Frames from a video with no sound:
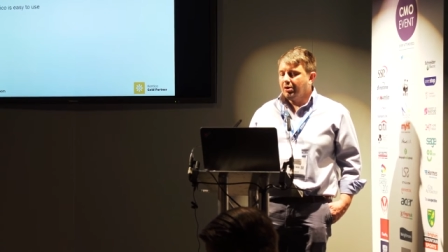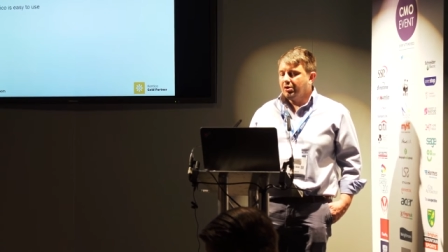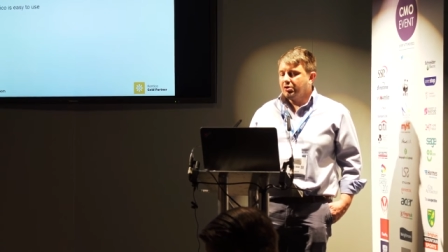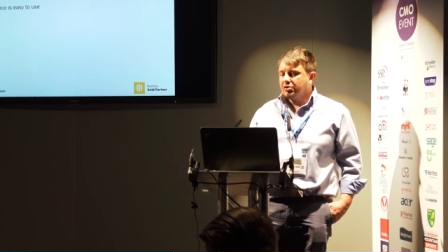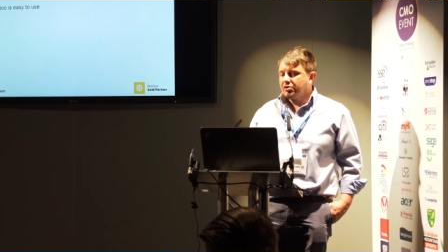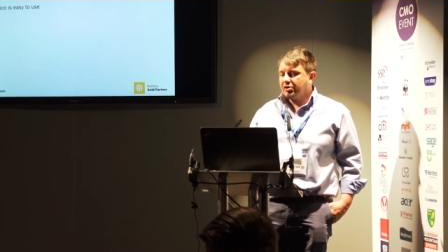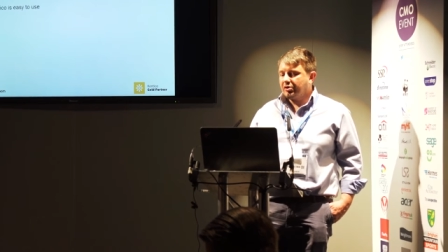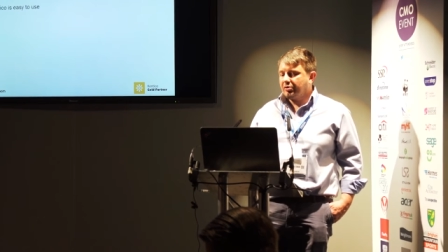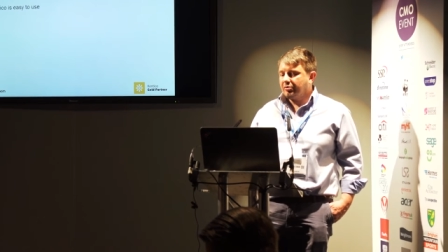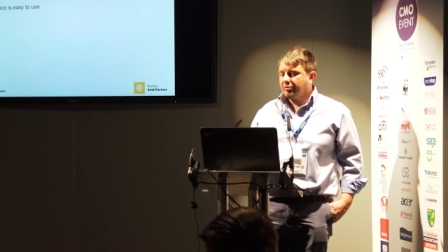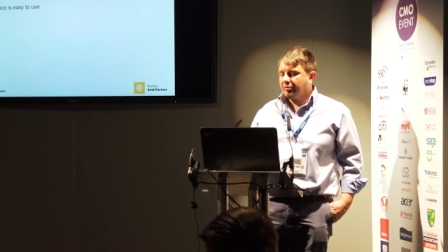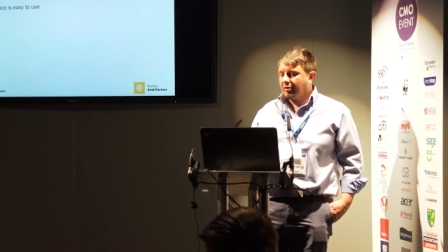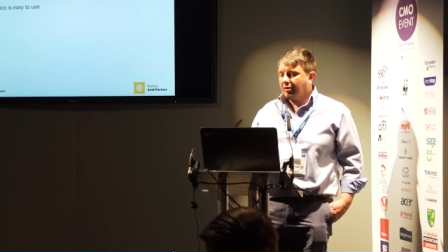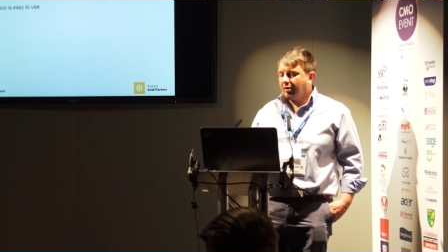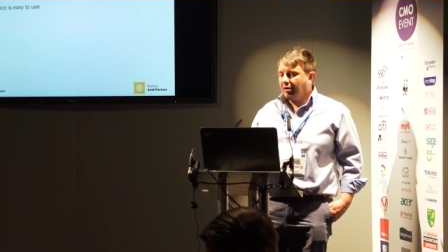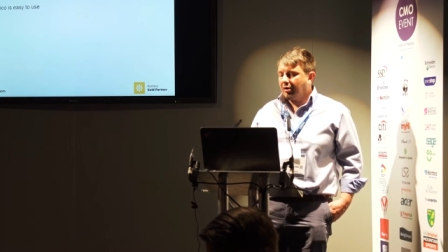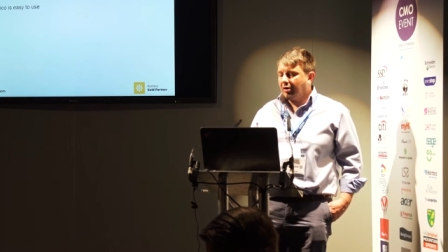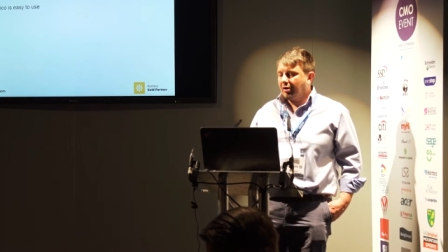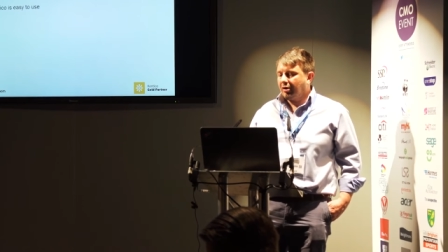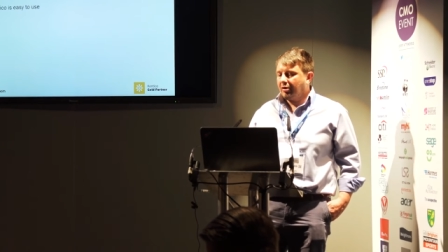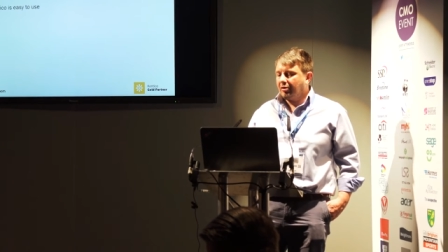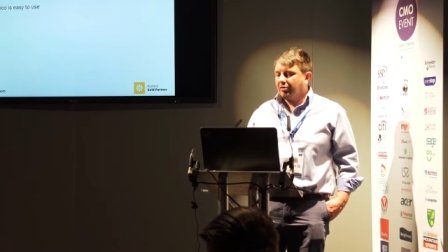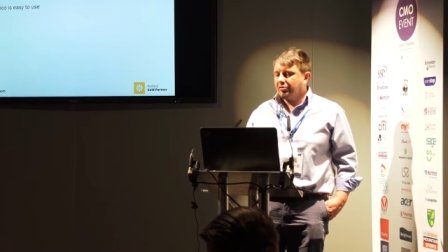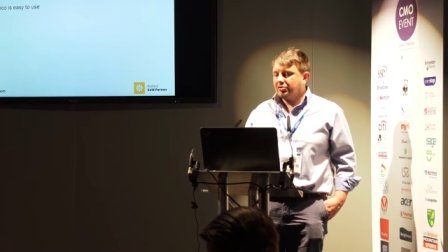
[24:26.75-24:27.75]
So,
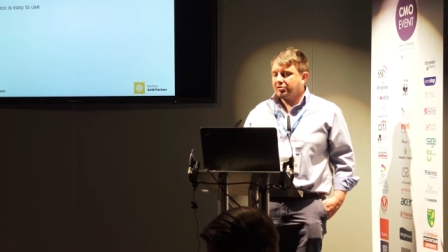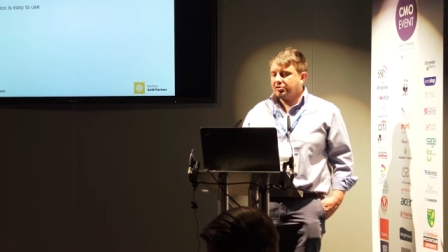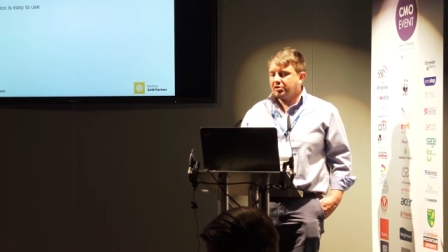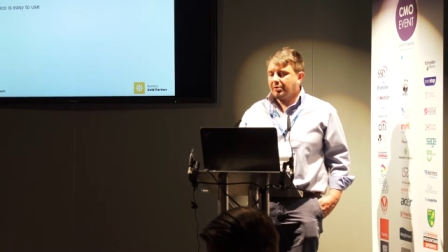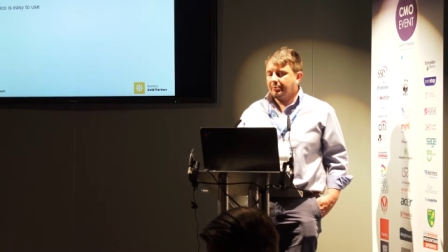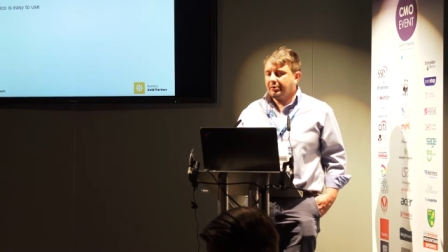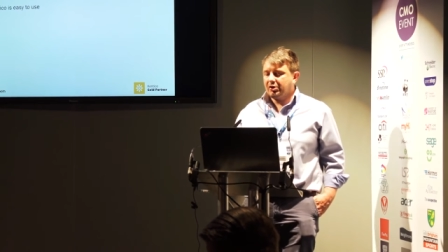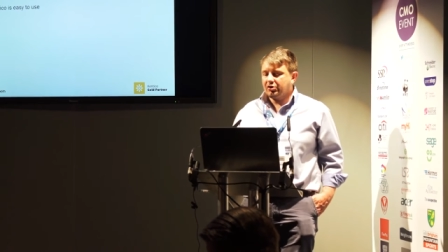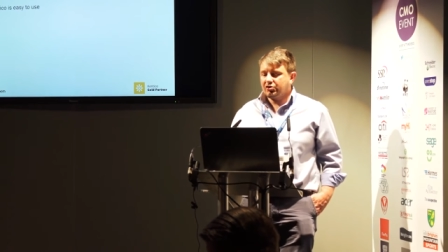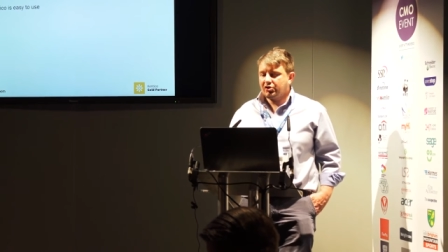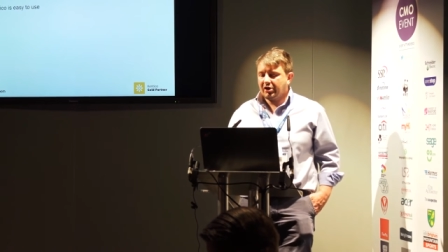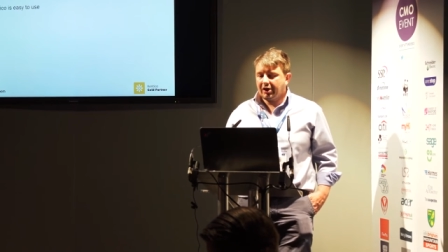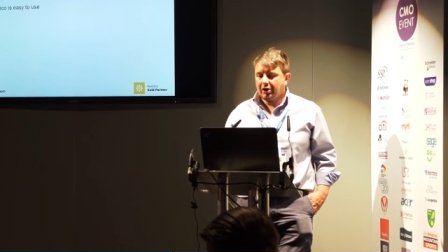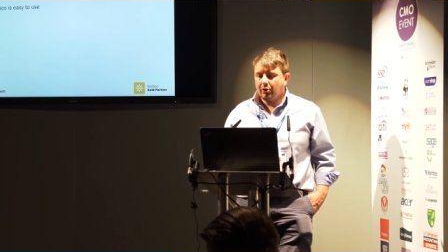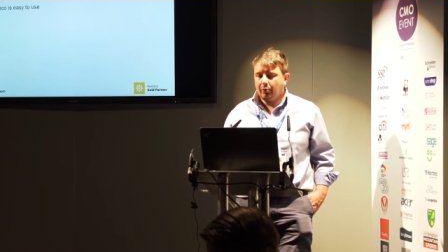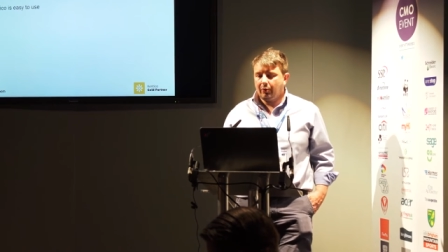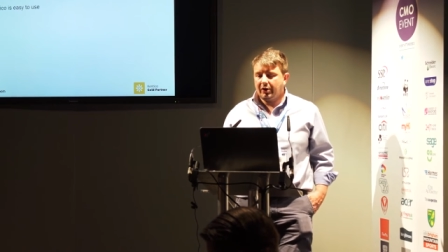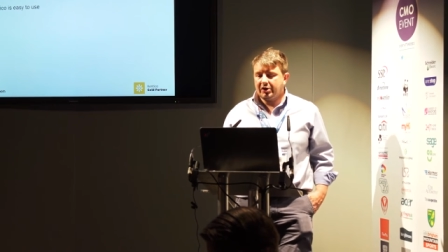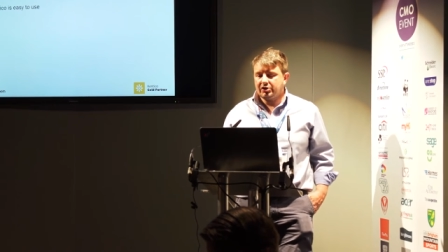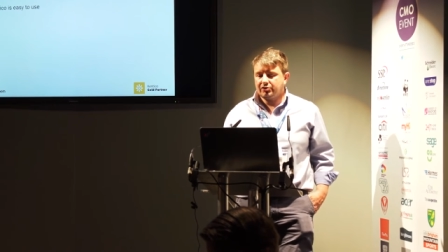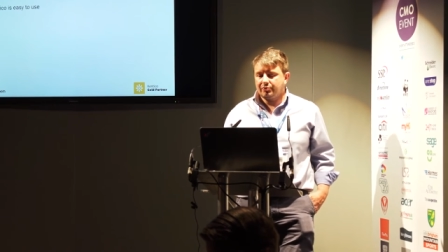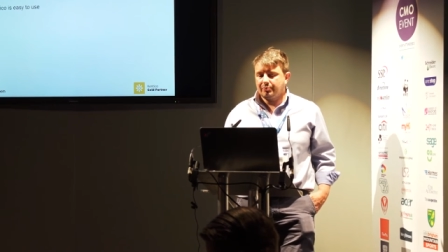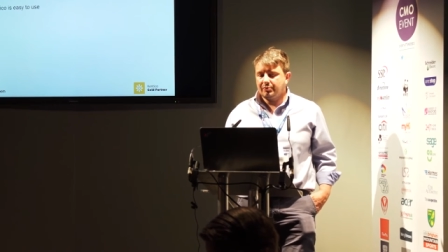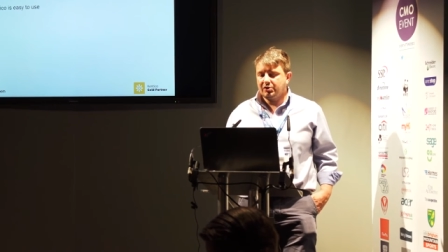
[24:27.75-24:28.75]
some of the
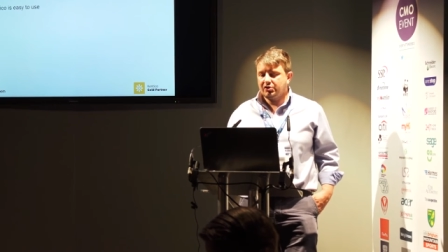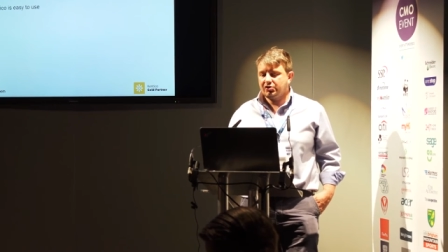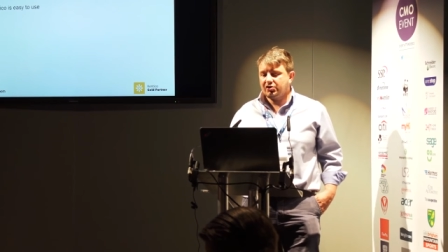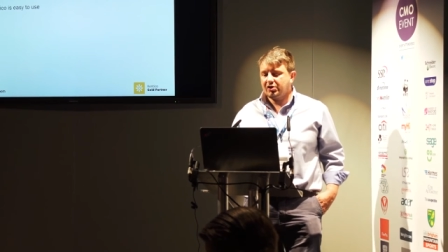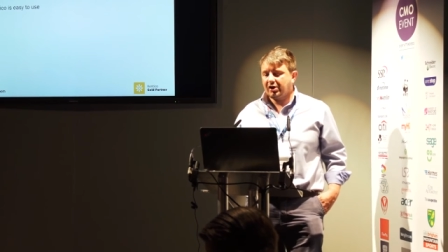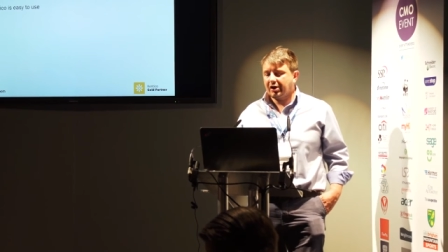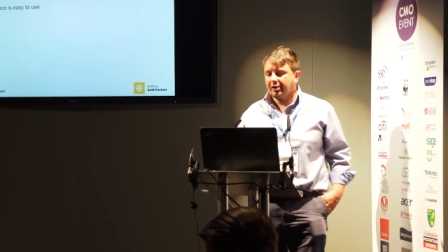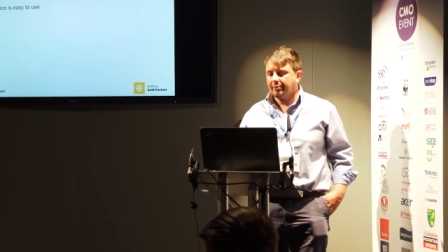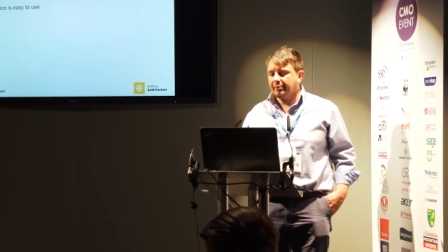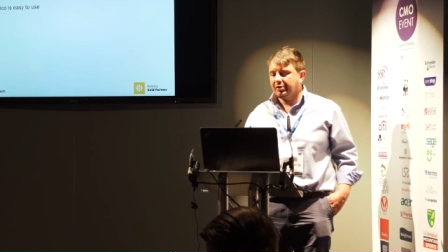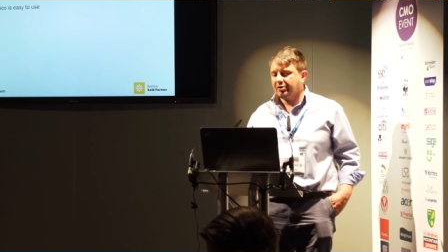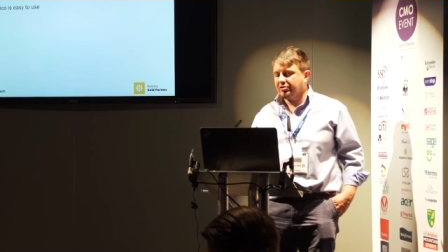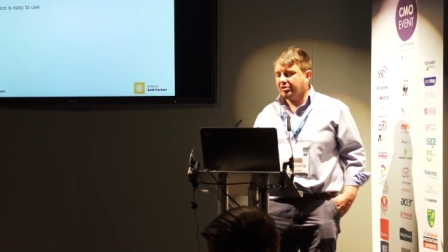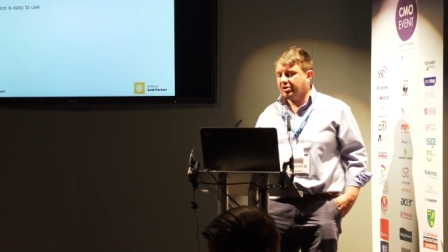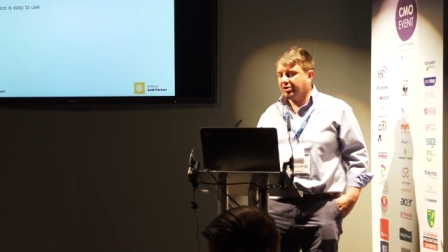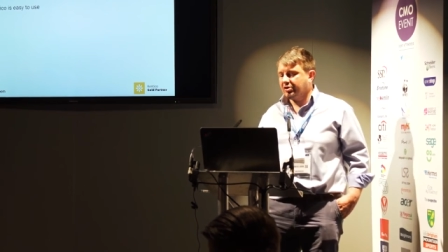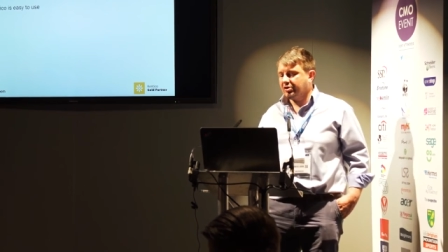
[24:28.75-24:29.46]
takeaways from this segment